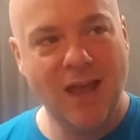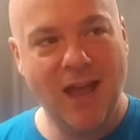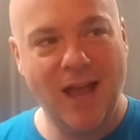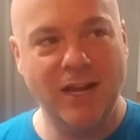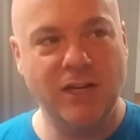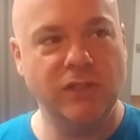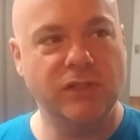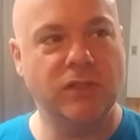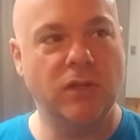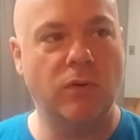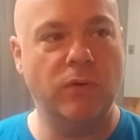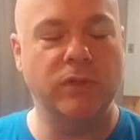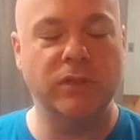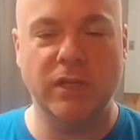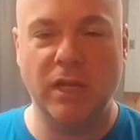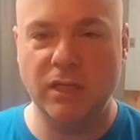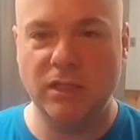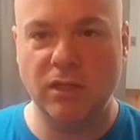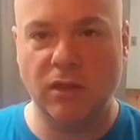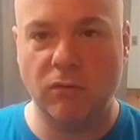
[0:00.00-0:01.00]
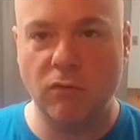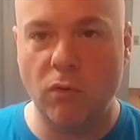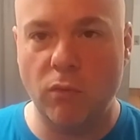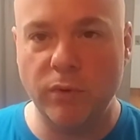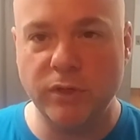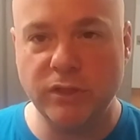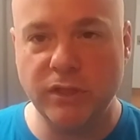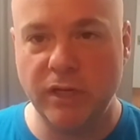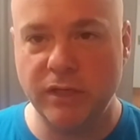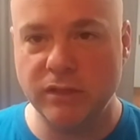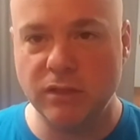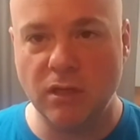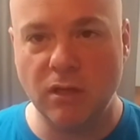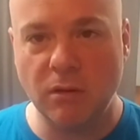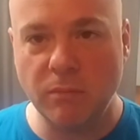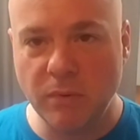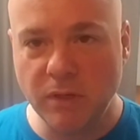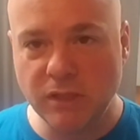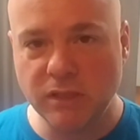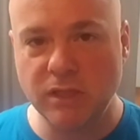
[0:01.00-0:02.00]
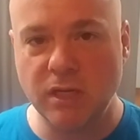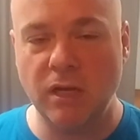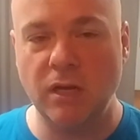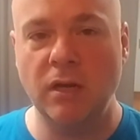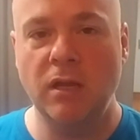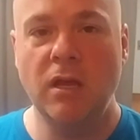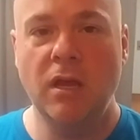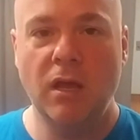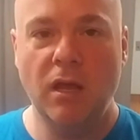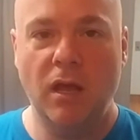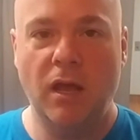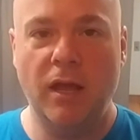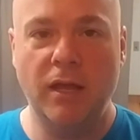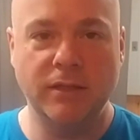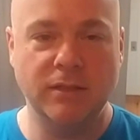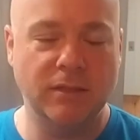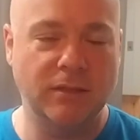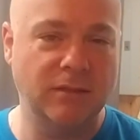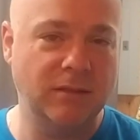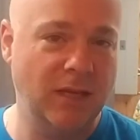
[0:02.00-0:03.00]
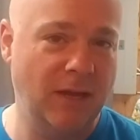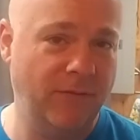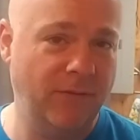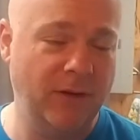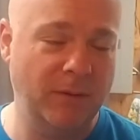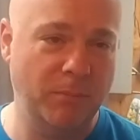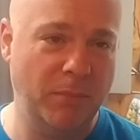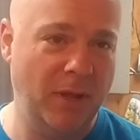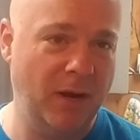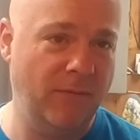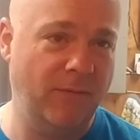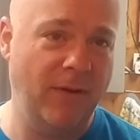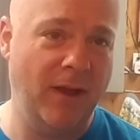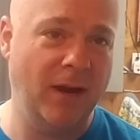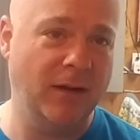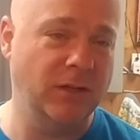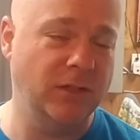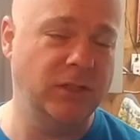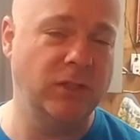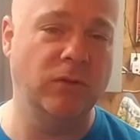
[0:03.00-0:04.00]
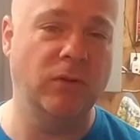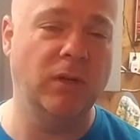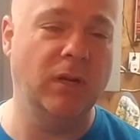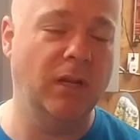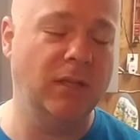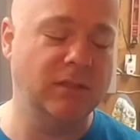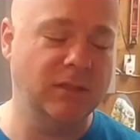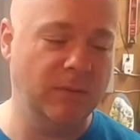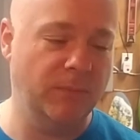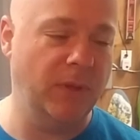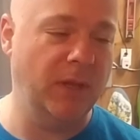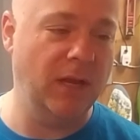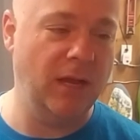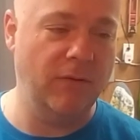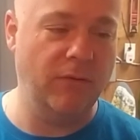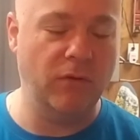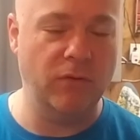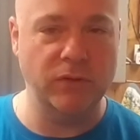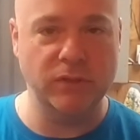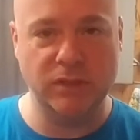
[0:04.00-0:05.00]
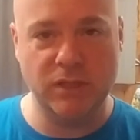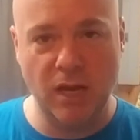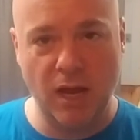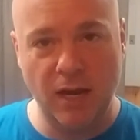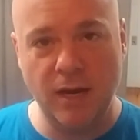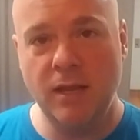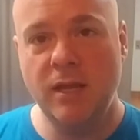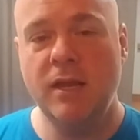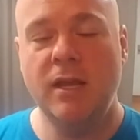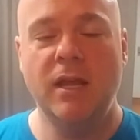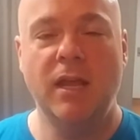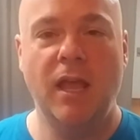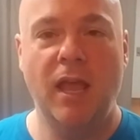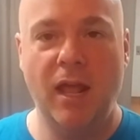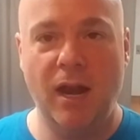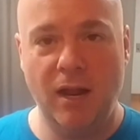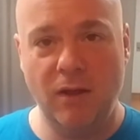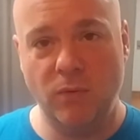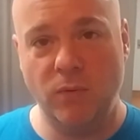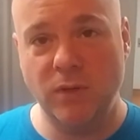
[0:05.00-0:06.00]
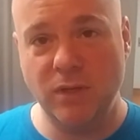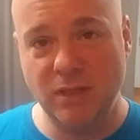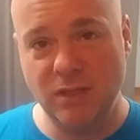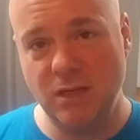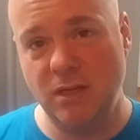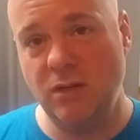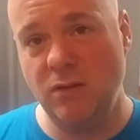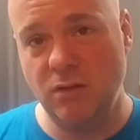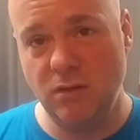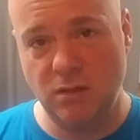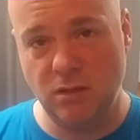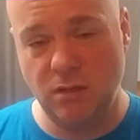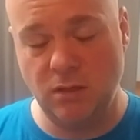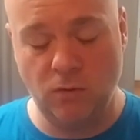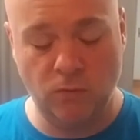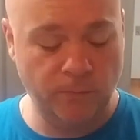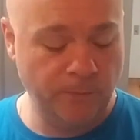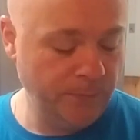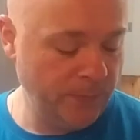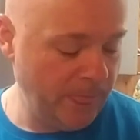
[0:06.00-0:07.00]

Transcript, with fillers: I just always like to throw witch hazel on my skin. Uh, it's a definite benefactor to it. It's something I've always done, and I will continue to do.